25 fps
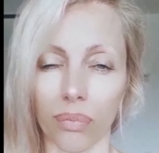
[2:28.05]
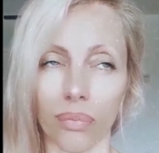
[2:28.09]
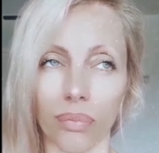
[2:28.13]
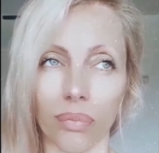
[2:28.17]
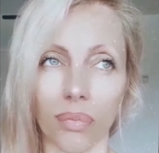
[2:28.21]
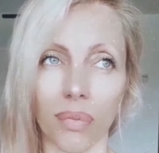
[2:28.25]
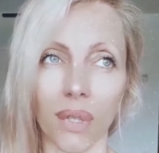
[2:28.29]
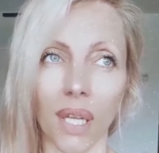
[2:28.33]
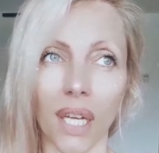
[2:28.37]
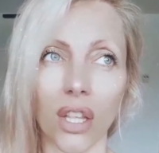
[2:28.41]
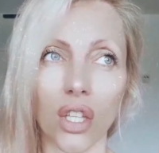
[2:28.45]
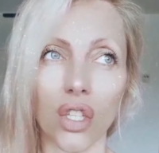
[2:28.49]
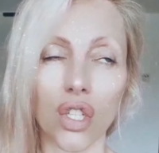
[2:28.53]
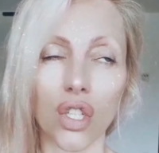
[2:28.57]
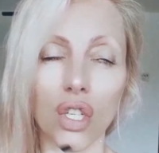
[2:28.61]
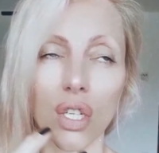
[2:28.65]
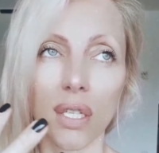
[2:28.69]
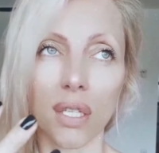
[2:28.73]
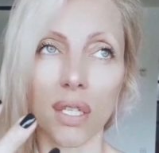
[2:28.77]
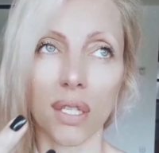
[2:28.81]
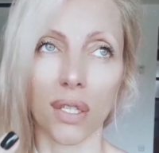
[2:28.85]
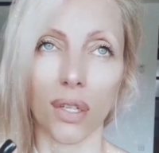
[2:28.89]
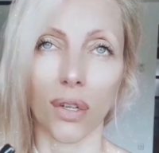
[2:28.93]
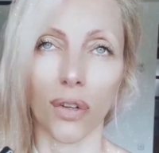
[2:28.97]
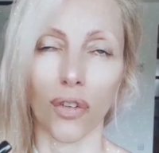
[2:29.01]
Not
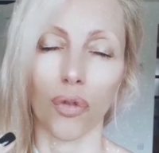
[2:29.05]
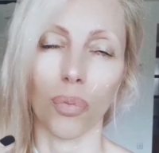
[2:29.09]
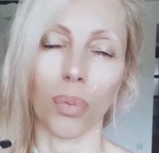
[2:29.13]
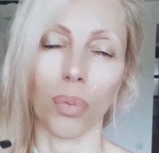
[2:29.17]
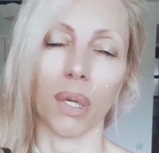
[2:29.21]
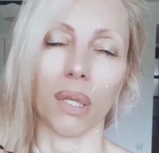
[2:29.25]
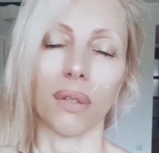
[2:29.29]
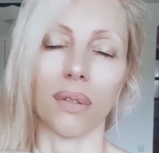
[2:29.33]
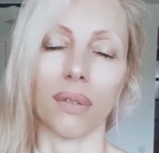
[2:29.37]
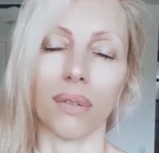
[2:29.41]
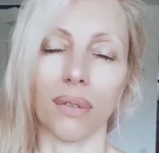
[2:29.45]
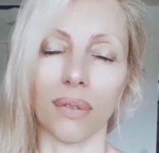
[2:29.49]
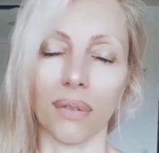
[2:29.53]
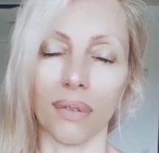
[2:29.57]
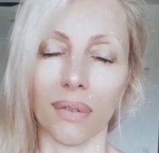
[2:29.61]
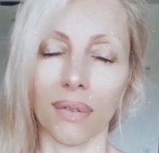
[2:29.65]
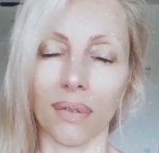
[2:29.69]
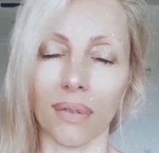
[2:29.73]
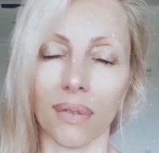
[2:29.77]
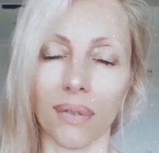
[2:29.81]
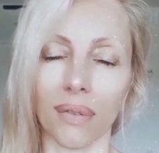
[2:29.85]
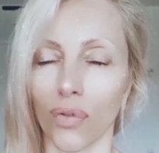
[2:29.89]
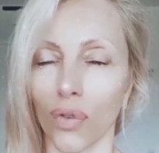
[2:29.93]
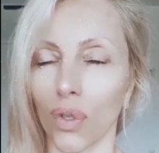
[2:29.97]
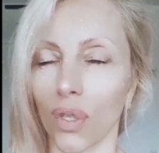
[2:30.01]
just love, but
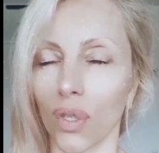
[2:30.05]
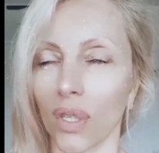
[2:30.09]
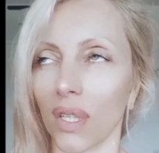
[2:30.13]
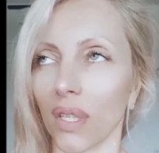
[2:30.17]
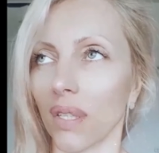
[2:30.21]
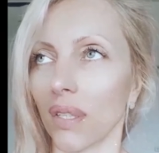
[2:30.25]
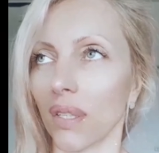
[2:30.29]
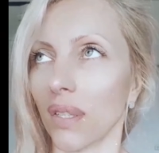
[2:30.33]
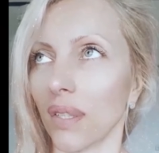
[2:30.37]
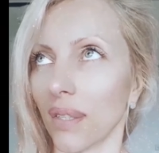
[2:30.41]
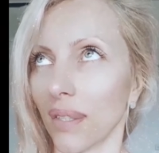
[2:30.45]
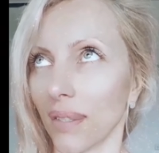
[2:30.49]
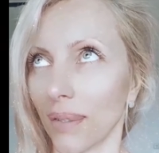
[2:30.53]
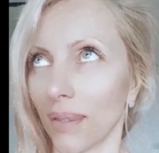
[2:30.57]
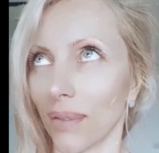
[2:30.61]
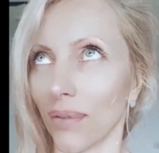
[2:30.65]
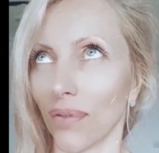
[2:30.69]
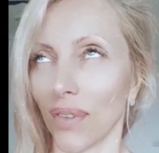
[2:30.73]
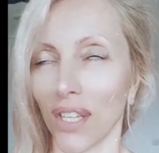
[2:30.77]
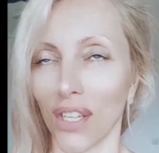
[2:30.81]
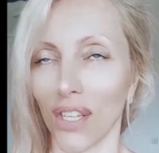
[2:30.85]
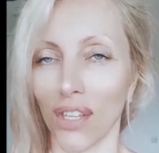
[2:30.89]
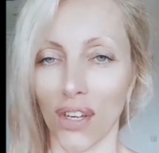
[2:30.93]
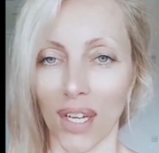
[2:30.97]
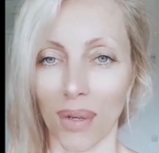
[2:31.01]
for this
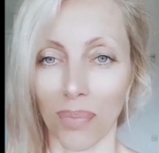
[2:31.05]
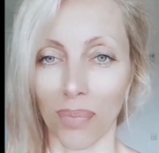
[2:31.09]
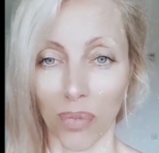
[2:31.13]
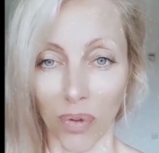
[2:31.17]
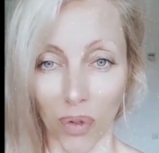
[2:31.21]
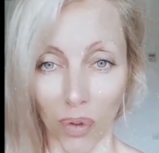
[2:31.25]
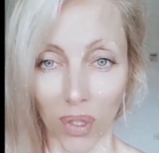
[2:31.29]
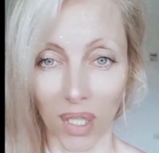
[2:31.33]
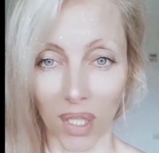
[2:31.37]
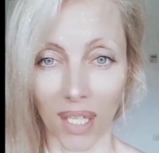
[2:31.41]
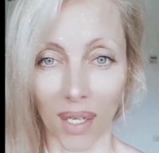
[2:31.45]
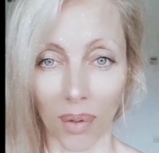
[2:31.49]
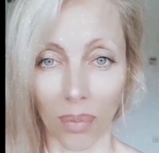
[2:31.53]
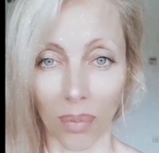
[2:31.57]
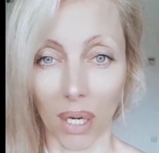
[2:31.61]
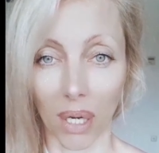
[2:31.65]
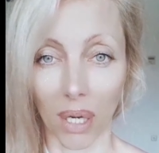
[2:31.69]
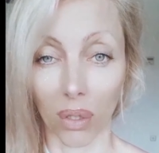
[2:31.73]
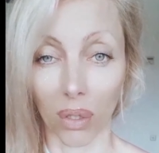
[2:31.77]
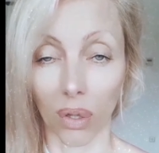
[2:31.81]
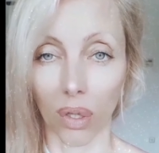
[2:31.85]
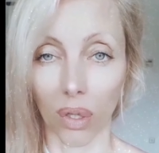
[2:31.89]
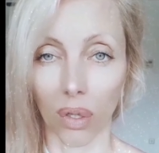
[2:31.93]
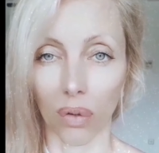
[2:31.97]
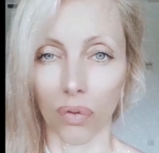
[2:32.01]
video I'm talking
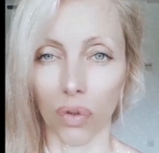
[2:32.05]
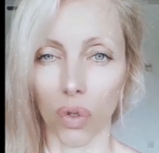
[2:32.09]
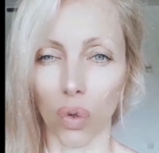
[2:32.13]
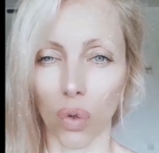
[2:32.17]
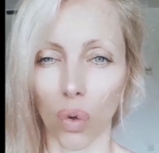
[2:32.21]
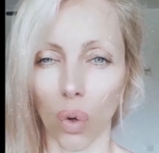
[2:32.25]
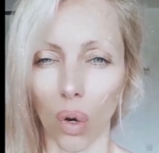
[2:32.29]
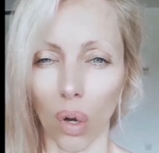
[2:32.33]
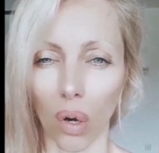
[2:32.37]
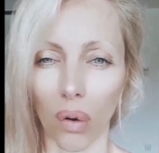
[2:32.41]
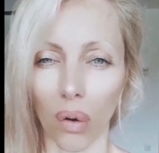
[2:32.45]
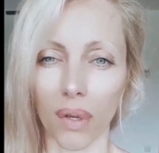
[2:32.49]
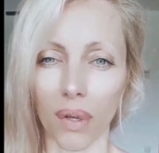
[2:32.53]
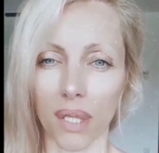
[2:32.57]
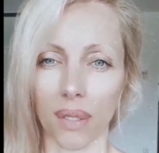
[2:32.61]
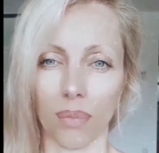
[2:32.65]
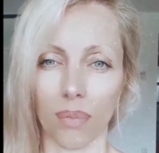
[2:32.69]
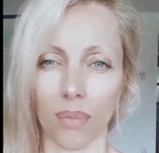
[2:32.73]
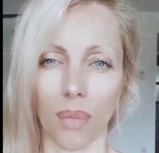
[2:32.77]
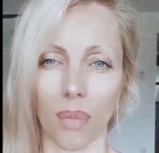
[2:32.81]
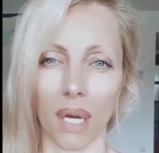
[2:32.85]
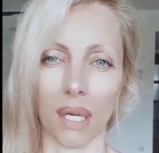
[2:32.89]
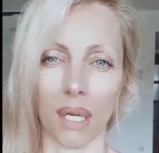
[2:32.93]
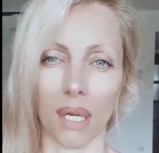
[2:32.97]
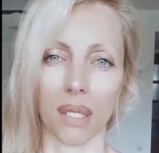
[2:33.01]
about love. You
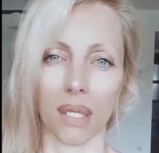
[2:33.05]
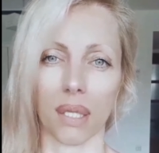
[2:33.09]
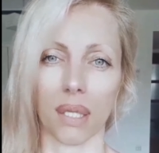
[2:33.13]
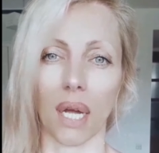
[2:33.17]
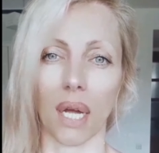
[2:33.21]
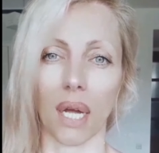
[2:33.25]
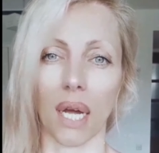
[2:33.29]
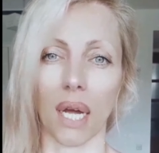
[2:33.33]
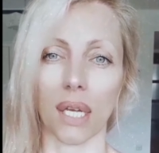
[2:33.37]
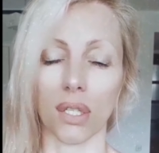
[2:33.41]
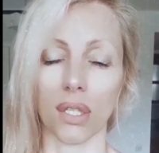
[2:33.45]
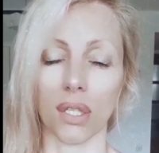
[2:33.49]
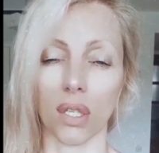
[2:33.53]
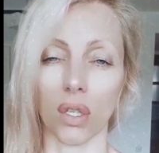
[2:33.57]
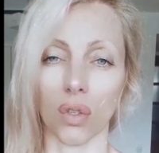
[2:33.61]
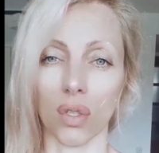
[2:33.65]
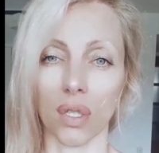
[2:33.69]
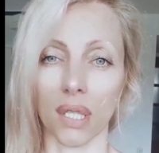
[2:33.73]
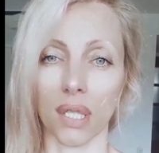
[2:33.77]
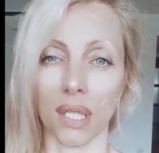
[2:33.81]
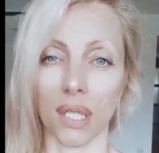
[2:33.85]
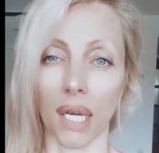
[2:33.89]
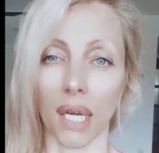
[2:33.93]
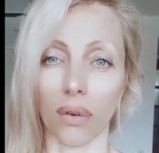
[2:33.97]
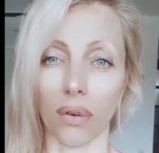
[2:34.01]
always must ask
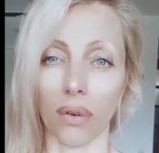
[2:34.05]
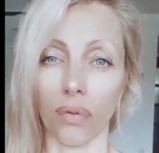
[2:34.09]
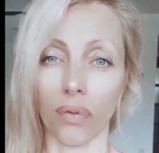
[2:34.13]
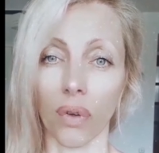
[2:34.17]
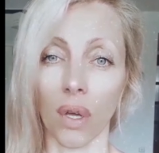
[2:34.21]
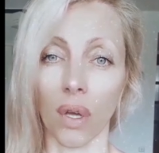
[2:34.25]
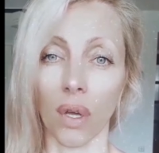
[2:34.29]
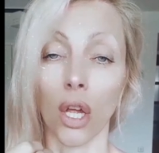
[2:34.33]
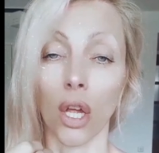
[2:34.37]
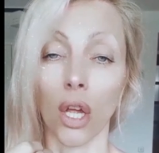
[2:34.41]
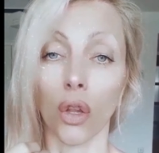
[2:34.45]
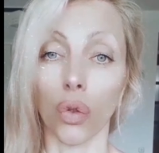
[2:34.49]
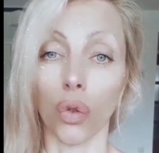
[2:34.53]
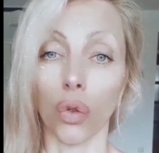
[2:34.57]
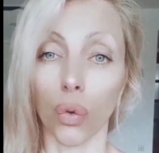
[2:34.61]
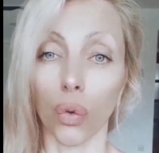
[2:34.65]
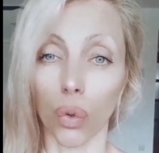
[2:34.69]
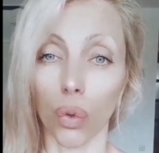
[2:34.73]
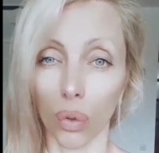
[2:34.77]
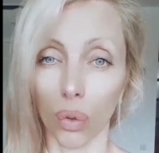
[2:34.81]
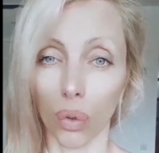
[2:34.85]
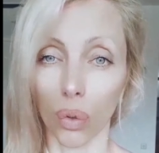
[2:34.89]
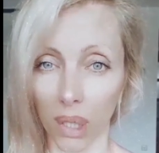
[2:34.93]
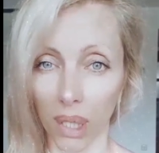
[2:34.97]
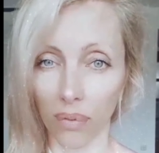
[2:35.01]
yourself,
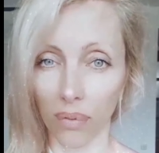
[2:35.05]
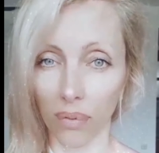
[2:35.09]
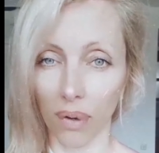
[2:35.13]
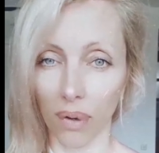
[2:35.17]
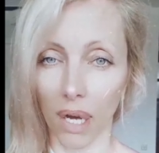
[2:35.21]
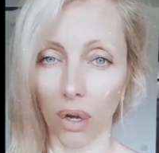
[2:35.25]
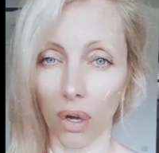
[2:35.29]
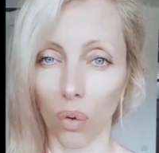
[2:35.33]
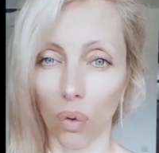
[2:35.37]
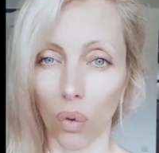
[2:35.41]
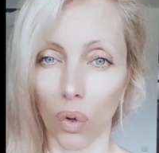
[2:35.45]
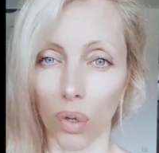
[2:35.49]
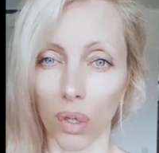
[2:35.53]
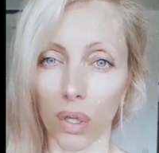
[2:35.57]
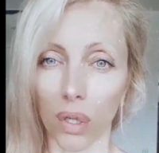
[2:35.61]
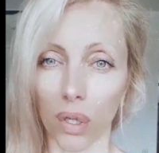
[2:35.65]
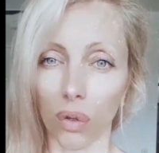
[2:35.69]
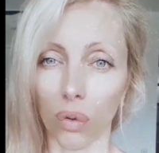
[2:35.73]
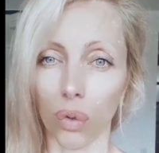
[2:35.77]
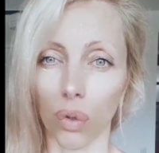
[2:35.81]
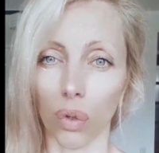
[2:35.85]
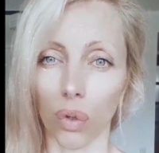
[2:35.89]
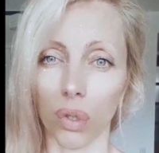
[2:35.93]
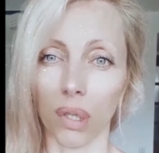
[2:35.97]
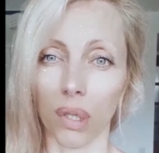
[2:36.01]
do you live
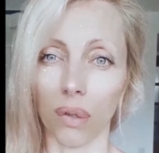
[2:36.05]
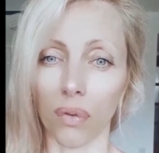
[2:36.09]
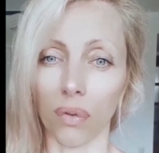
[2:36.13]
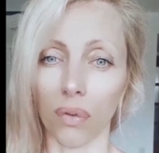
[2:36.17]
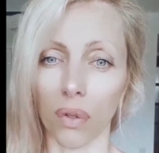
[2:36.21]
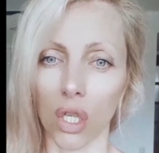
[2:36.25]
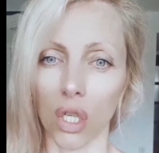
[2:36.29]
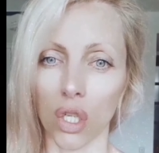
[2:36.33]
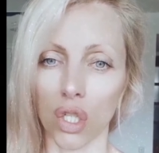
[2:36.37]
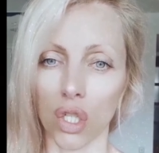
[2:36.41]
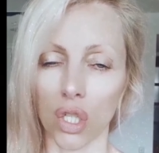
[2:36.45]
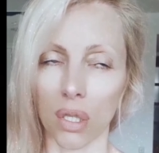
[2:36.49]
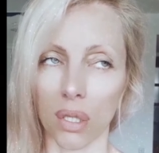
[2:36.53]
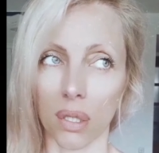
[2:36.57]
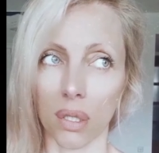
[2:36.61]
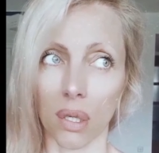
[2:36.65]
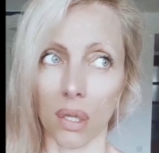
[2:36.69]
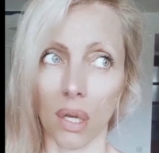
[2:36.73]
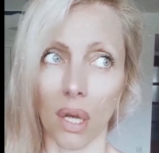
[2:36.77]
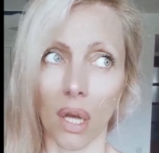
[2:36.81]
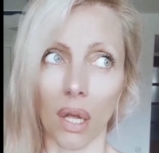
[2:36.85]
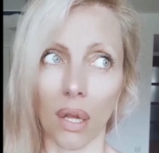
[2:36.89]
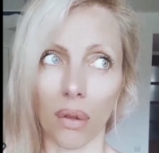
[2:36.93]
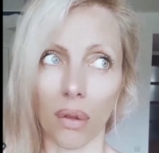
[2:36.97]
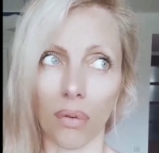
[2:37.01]
according to your
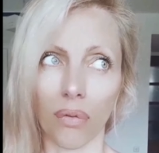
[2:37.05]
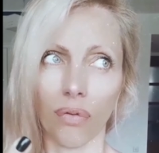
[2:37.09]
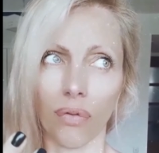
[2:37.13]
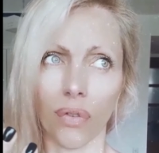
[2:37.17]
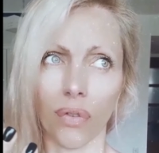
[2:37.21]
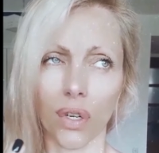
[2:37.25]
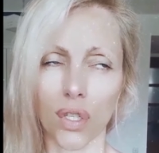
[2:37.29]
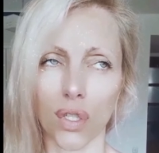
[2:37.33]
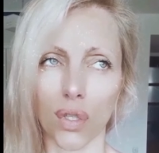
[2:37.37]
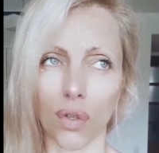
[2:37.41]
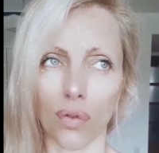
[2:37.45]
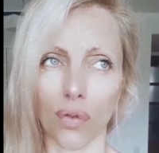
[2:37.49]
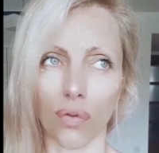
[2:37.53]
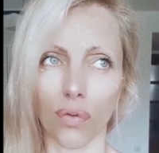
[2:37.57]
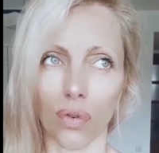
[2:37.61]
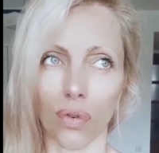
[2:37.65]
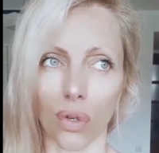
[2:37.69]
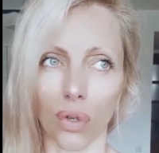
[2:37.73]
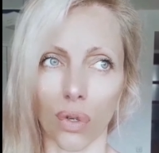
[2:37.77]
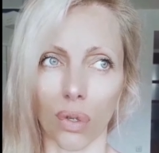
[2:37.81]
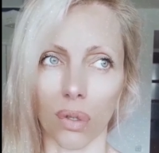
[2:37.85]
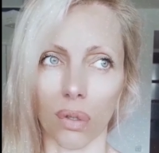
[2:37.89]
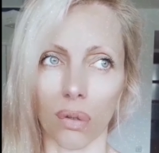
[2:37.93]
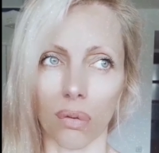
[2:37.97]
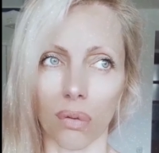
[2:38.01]
definitions? And first of
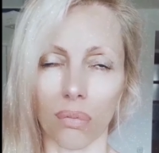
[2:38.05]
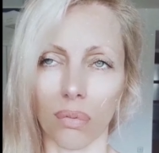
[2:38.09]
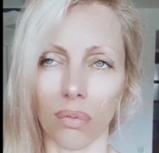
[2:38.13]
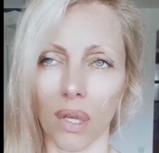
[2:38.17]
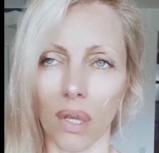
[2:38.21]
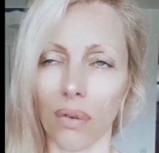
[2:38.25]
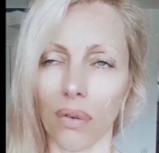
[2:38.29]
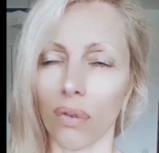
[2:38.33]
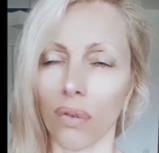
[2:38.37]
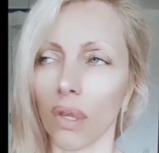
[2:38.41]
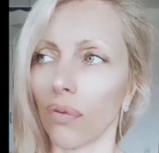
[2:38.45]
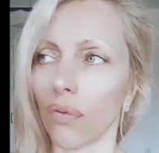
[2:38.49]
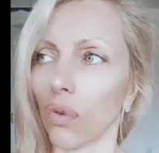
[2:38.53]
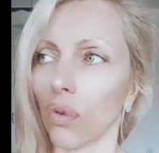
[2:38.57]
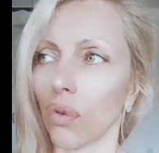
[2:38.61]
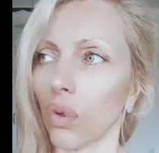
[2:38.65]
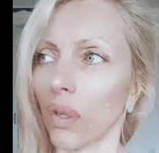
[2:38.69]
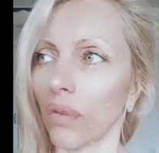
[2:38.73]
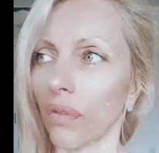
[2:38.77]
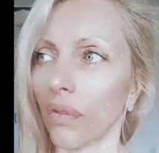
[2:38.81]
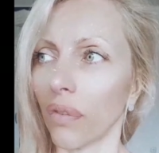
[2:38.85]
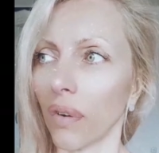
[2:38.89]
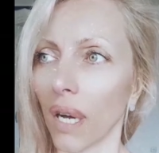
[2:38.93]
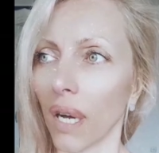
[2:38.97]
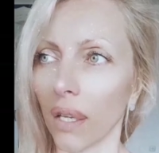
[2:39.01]
all, even if you
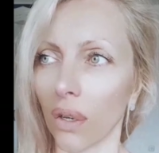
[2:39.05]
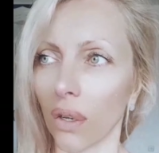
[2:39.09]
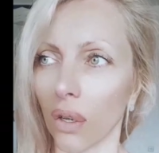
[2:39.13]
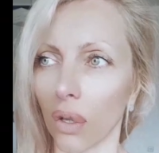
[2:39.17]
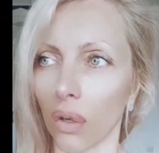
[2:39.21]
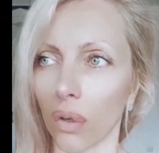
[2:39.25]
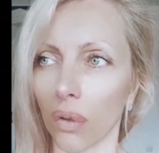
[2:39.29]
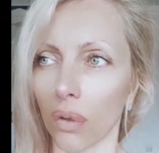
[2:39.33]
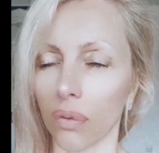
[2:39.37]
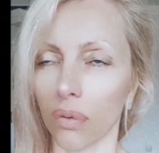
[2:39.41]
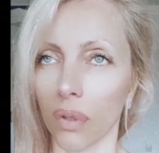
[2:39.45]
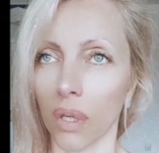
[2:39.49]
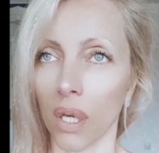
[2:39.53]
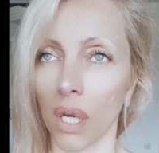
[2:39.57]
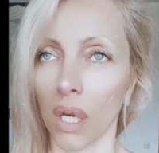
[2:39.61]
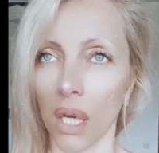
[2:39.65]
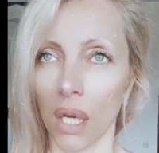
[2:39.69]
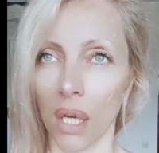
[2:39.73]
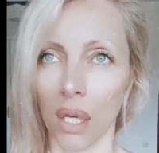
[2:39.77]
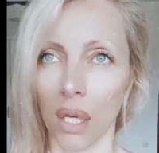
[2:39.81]
define love,